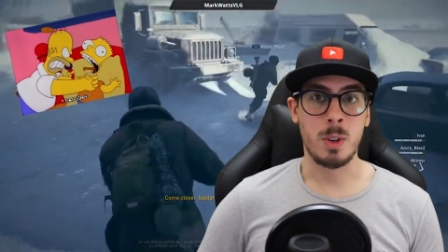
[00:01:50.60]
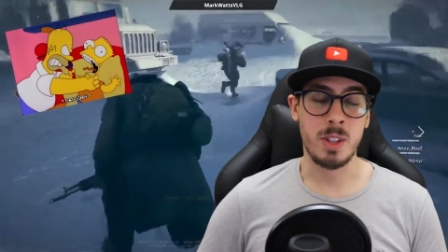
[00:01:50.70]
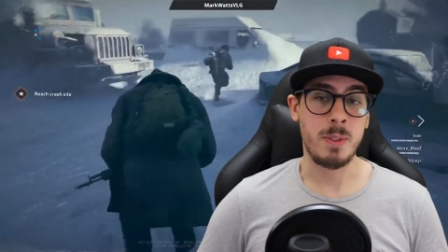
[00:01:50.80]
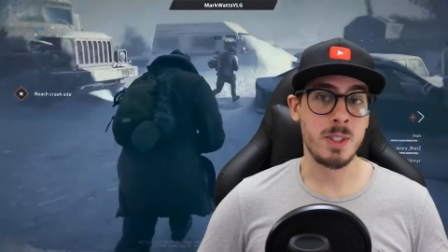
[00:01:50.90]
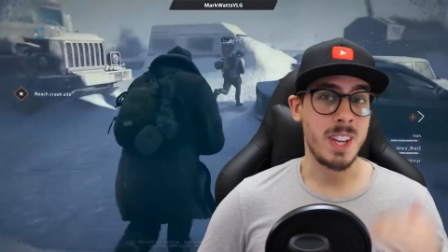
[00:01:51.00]

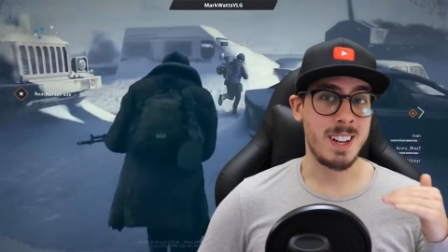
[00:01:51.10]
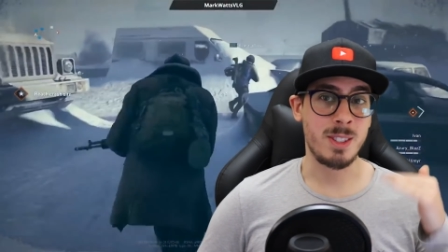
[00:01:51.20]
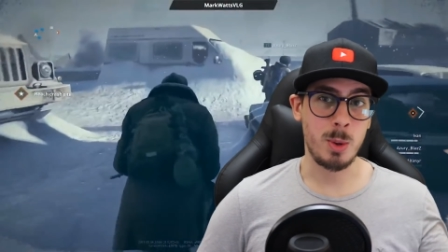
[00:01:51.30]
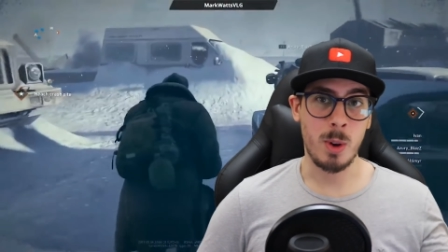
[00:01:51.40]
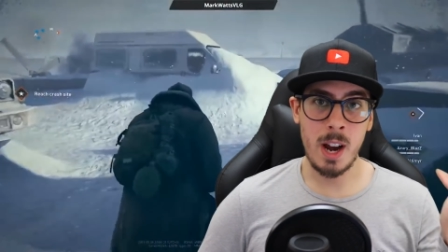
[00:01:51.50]
Whereas if you set it
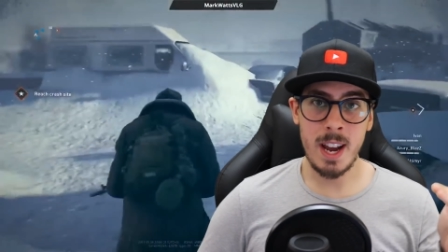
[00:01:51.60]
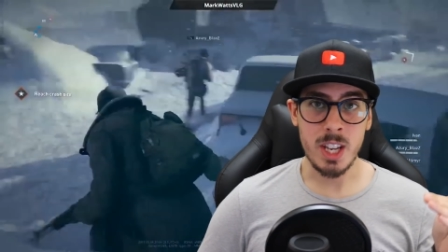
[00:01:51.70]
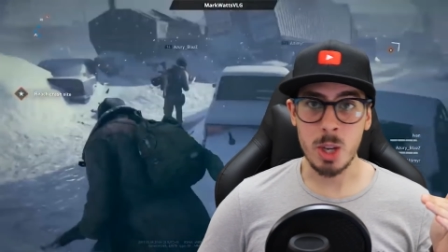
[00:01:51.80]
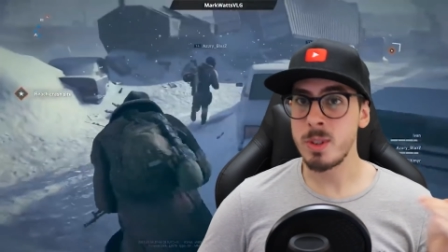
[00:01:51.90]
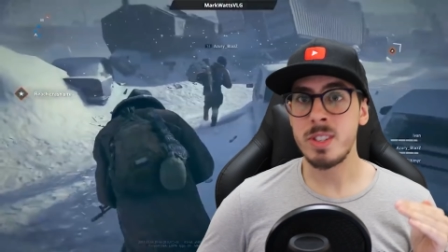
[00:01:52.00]
too high,
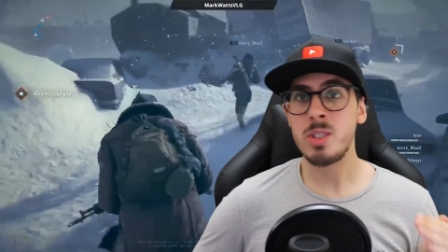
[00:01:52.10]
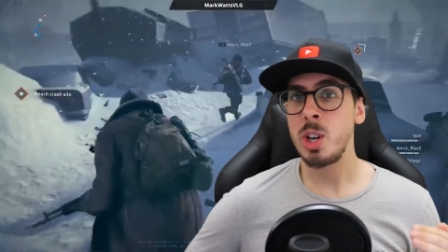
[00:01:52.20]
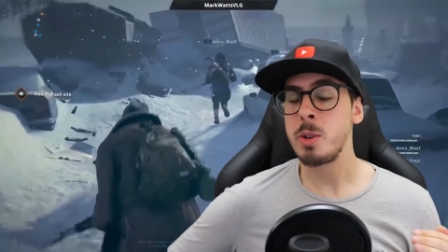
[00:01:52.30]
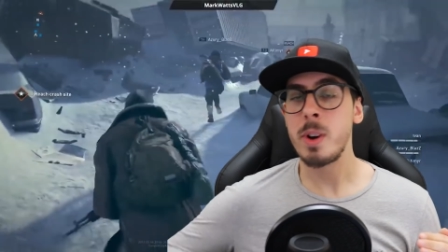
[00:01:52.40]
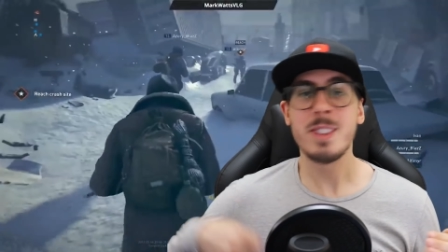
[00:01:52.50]
you're
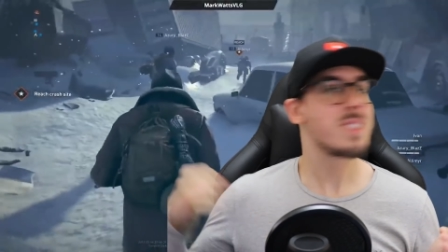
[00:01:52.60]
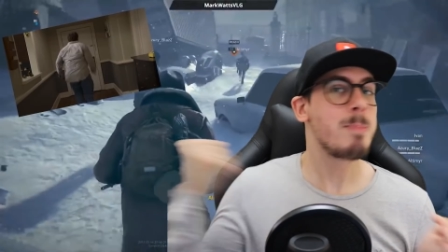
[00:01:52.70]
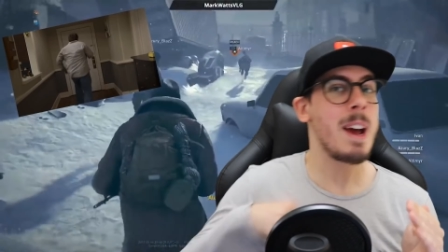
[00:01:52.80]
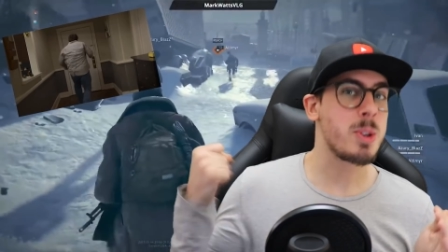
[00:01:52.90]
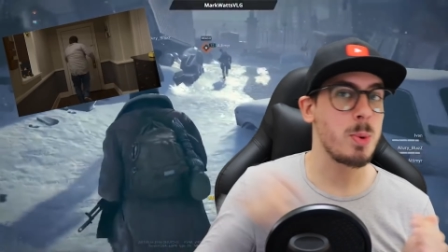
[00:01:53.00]
essentially trying to
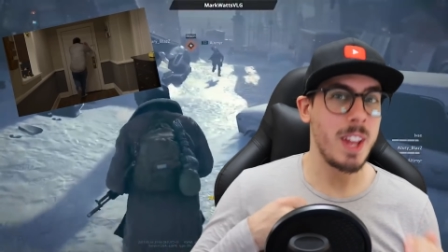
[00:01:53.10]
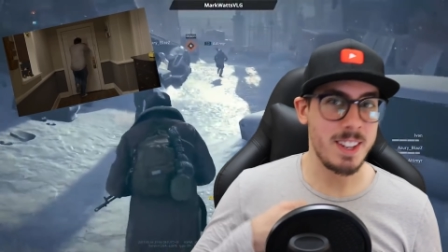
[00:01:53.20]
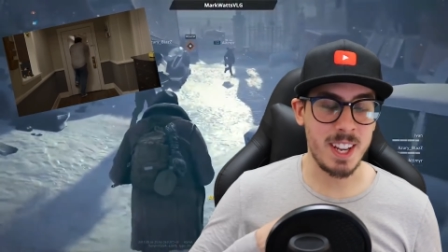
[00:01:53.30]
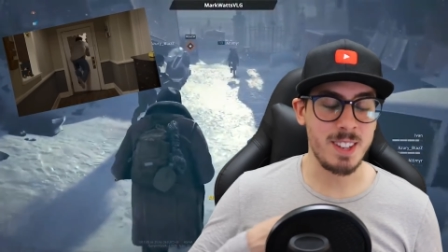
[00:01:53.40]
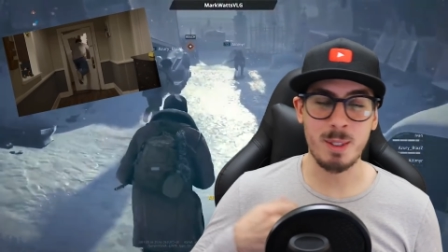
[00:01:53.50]
smash all
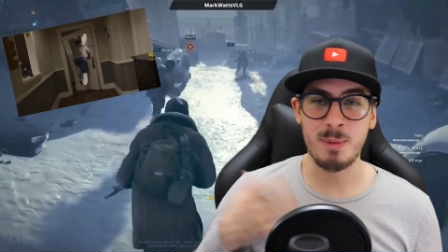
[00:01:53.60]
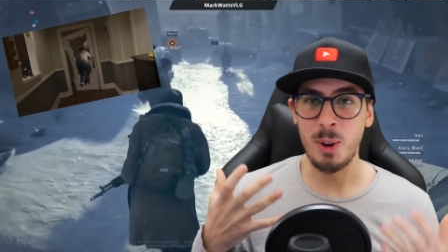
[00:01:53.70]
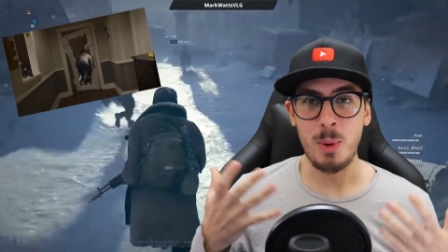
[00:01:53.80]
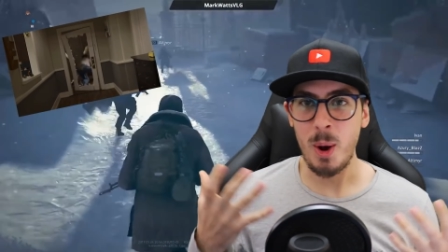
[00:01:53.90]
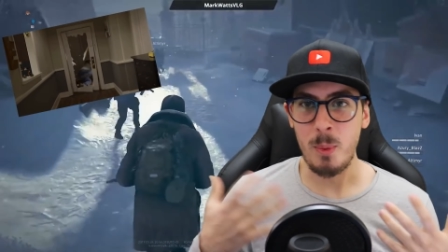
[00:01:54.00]
that data
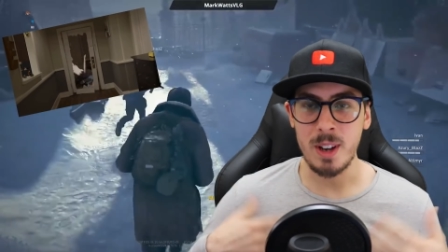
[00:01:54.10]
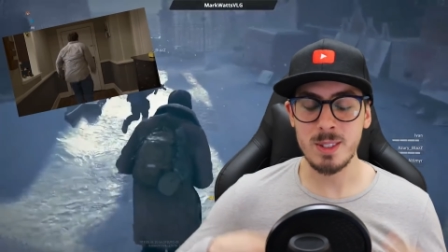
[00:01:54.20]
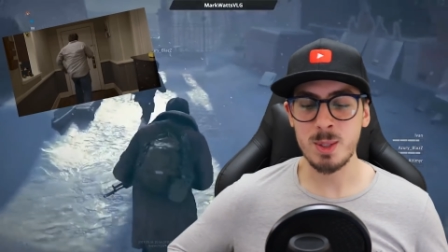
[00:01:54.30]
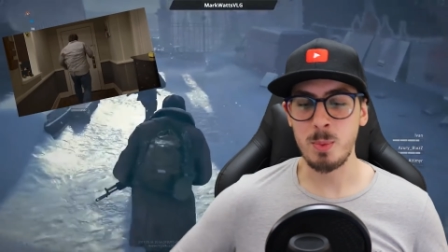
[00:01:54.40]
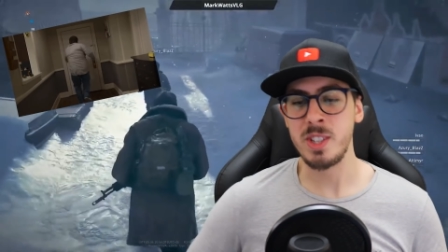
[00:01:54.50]
through at once,